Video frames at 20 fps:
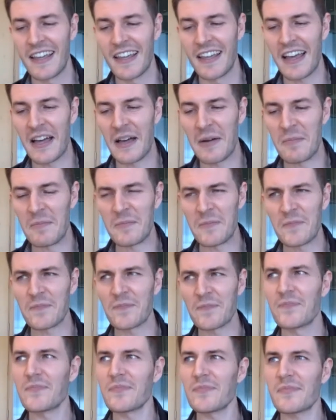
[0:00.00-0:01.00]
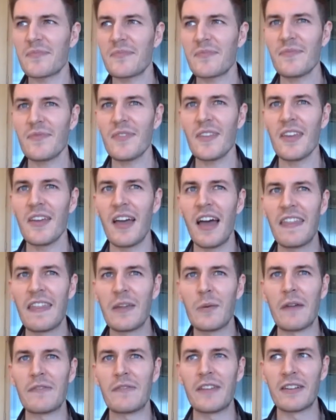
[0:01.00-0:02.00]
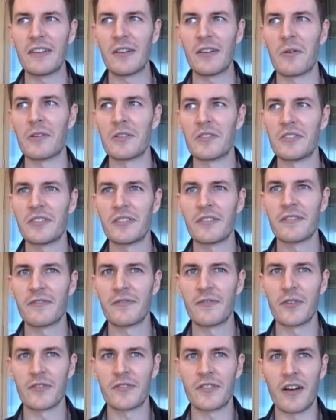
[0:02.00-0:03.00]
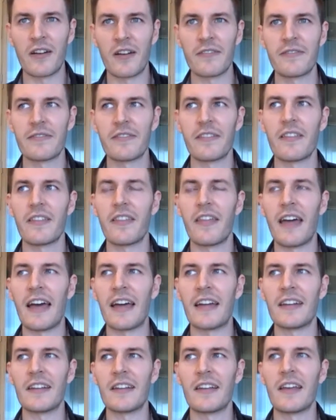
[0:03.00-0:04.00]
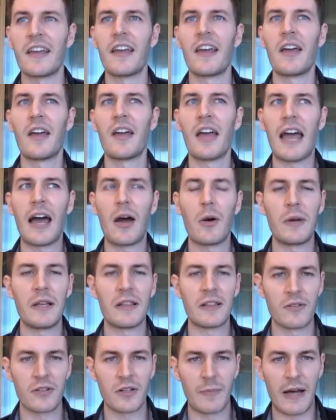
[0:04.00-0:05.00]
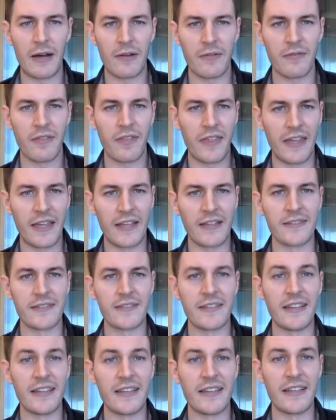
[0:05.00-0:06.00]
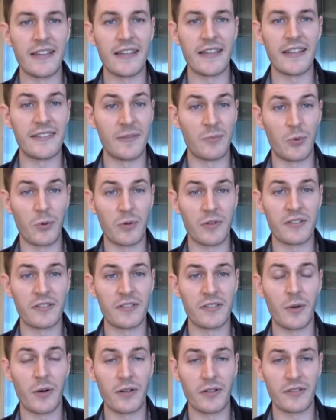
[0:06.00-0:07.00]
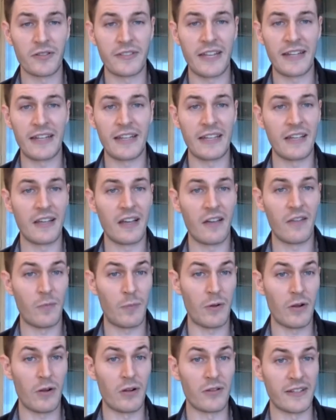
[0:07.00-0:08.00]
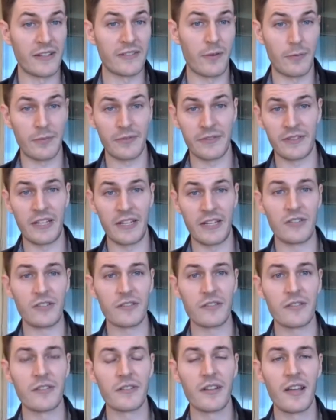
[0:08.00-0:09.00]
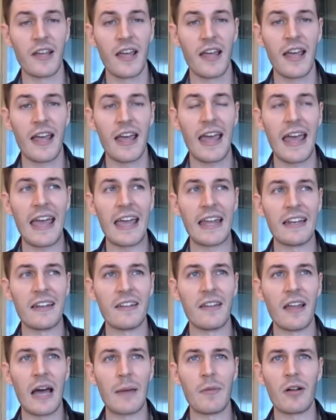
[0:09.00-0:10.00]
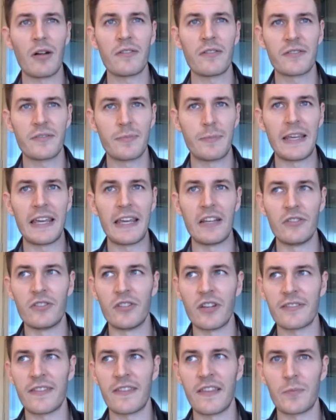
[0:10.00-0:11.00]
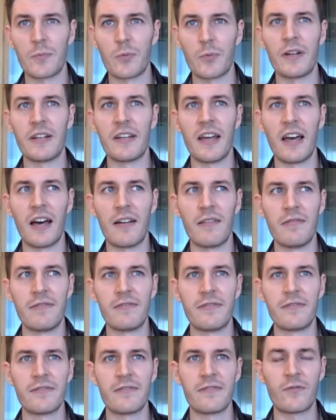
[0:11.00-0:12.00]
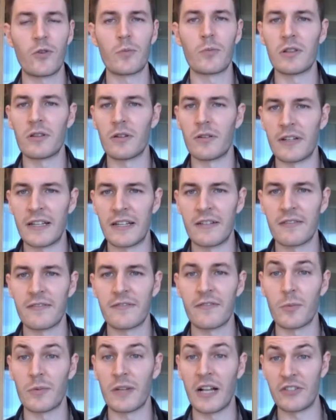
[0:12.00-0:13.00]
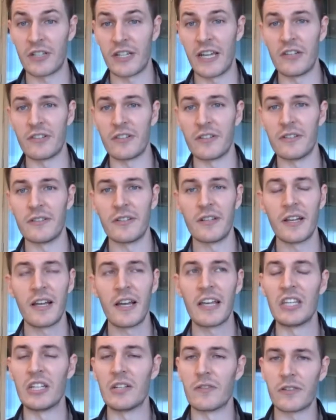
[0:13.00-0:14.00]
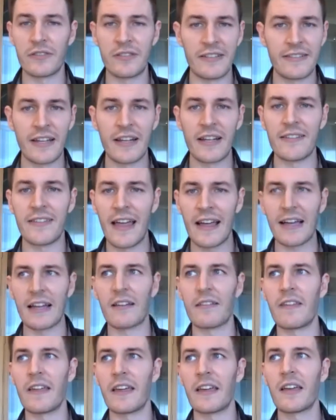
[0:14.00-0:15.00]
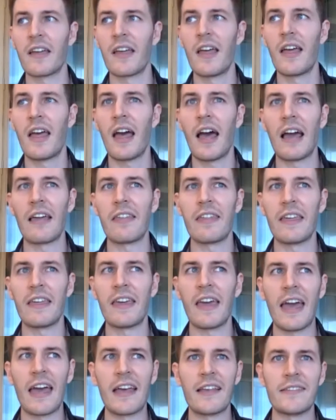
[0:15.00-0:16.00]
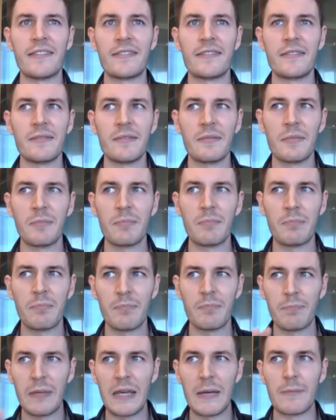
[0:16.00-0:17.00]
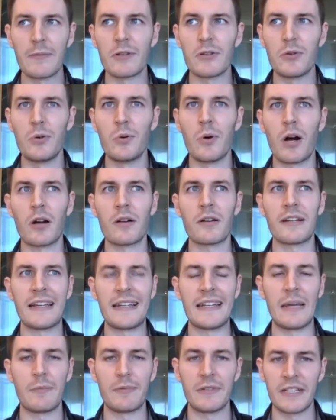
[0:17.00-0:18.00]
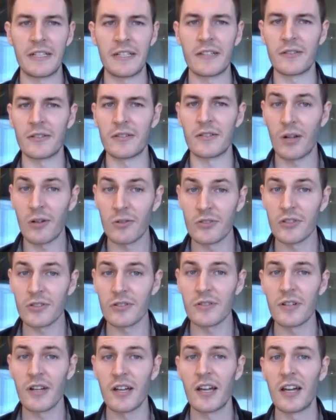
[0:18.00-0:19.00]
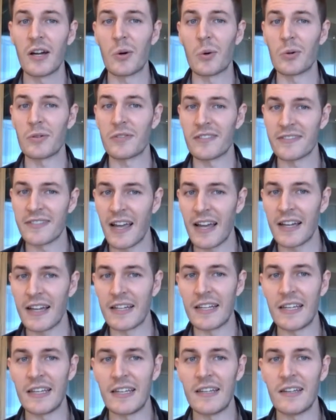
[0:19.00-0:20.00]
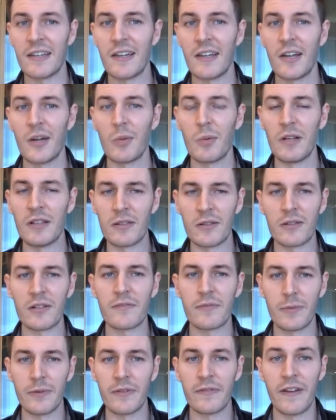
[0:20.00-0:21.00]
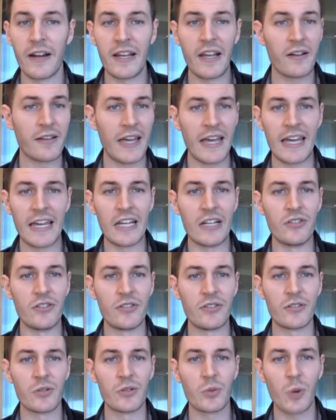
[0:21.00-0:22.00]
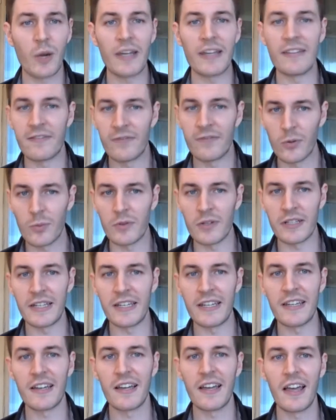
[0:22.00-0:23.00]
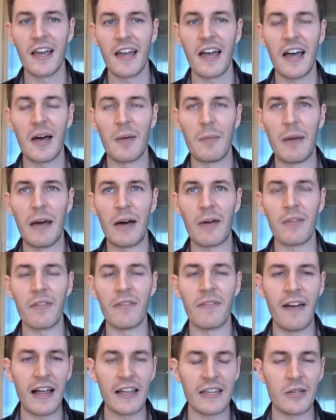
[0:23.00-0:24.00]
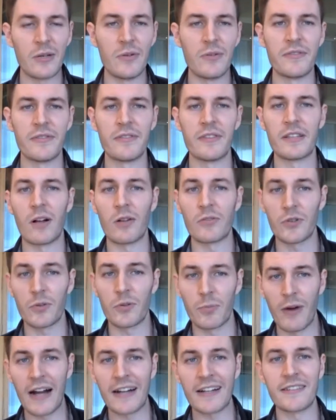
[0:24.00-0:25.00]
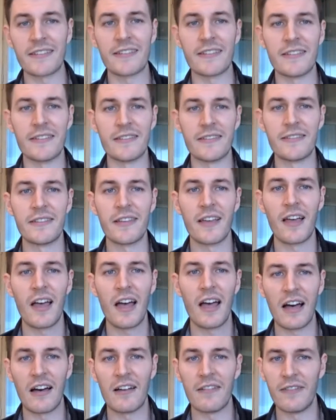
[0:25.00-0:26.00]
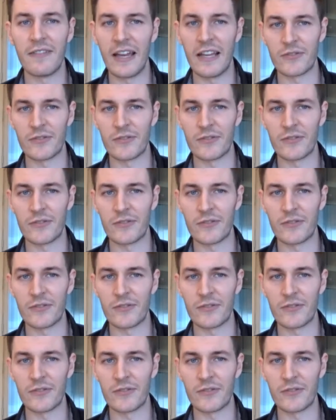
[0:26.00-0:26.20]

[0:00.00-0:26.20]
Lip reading: I think we have to acknowledge, first off, that how we learn about things is important to our understanding of the politics of representation. And I'm speaking just at this point of formal learning, formal education, university studies, that kind of thing. I think as people who are in a particular culture or society, we learn from a very young age, quite informally, about the values, the cultural practices of a